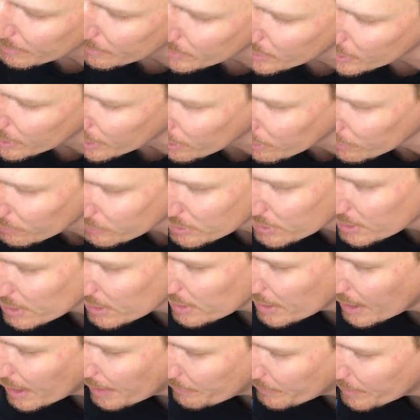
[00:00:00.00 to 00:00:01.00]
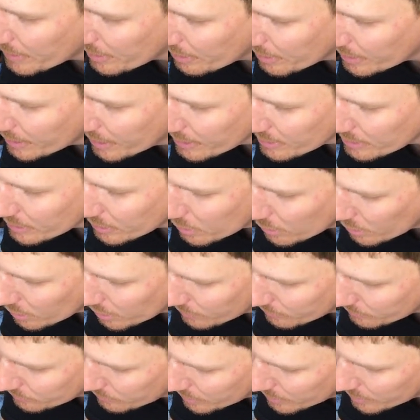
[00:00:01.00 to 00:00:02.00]
So obviously that bearing doesn't
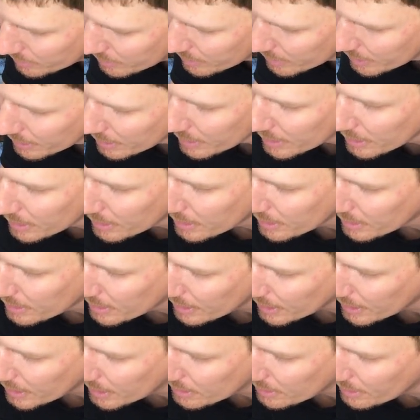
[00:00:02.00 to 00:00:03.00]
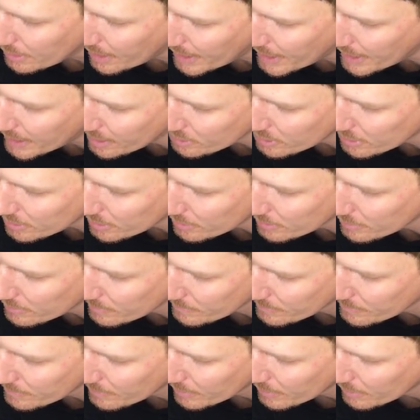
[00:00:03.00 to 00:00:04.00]
quite fit into the housing
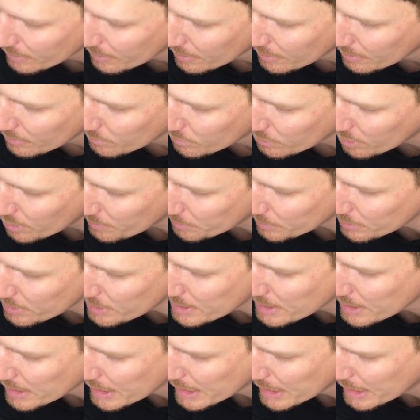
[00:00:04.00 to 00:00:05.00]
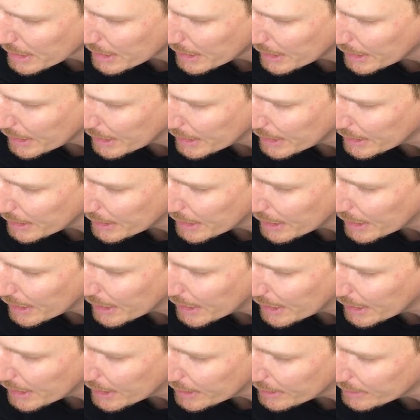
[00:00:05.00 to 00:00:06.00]
properly, and
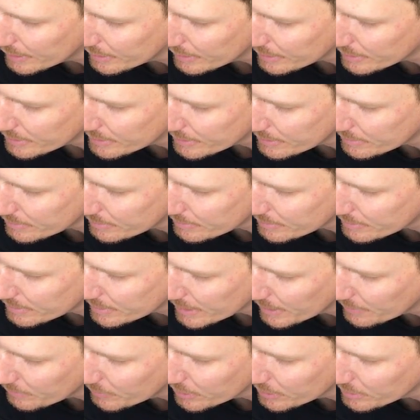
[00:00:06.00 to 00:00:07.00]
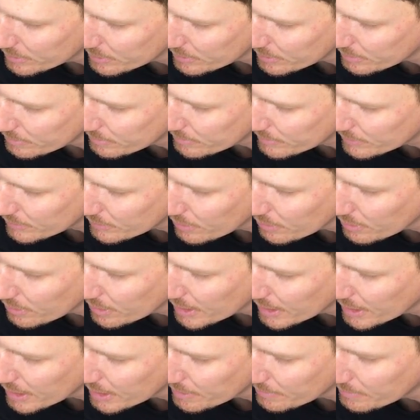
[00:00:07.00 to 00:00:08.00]
someone's gone
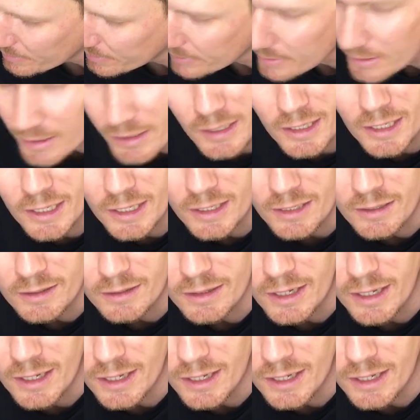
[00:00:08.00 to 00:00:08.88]
ahead and